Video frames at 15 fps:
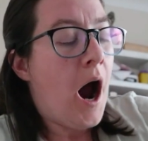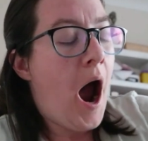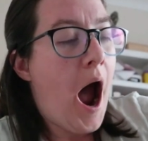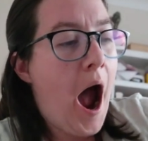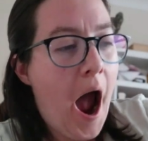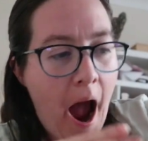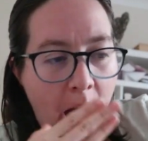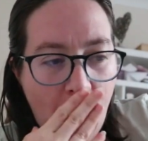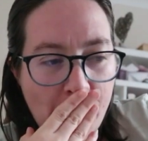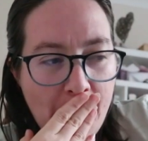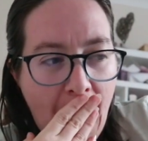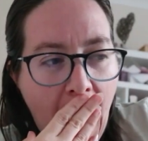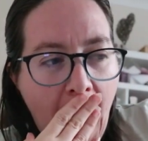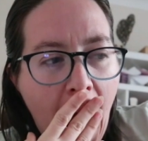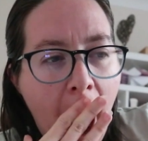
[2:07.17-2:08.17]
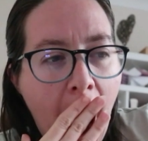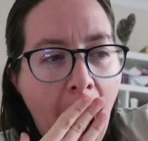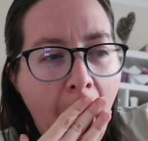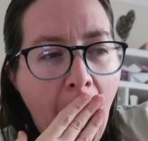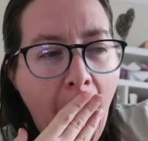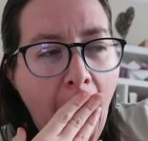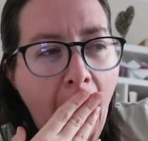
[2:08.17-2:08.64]

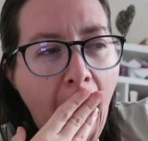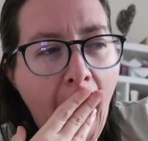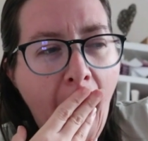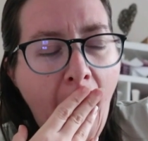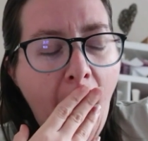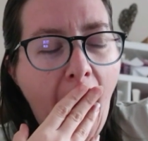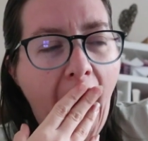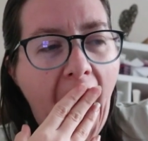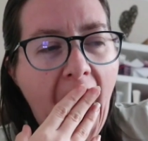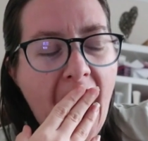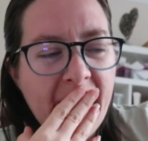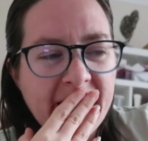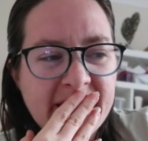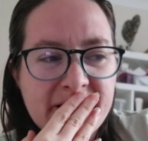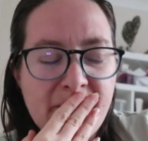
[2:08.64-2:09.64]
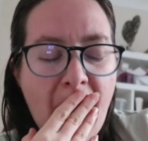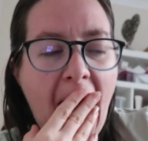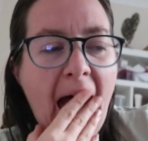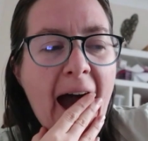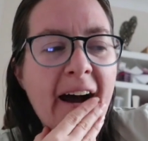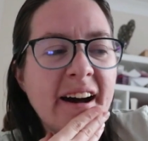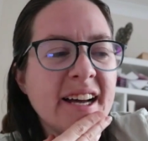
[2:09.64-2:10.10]
What
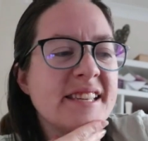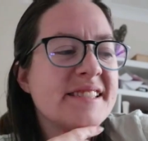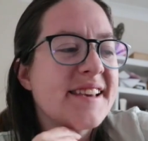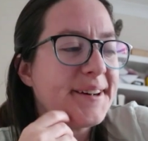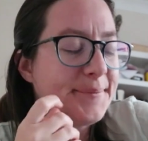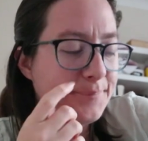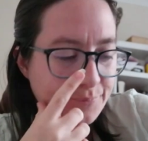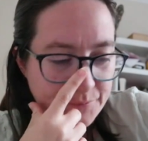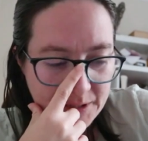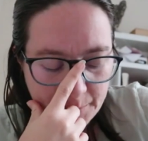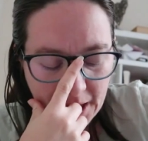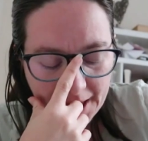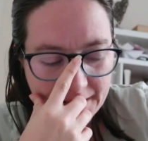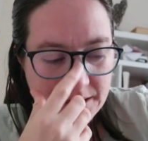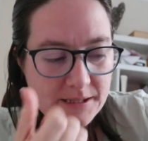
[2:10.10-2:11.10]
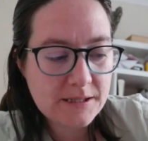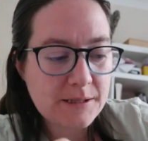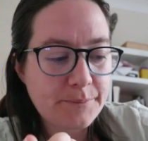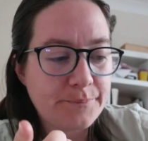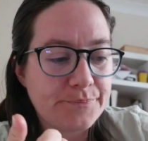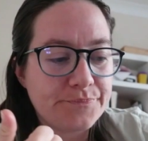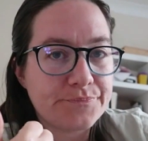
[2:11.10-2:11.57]
else? DBS,
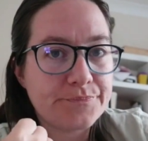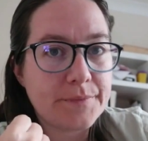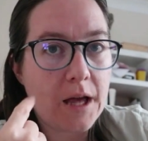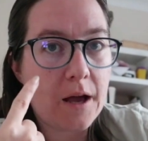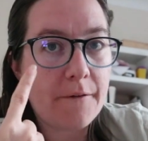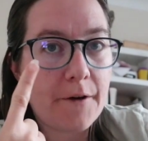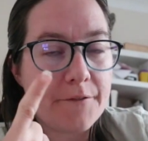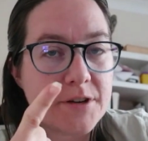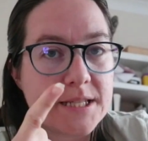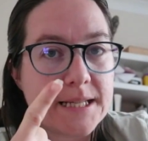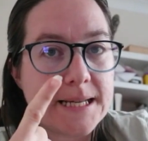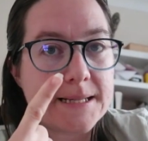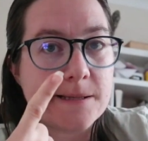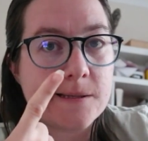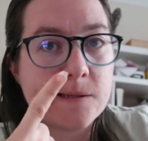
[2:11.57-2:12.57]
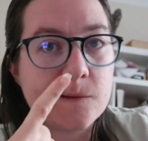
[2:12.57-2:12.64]
references.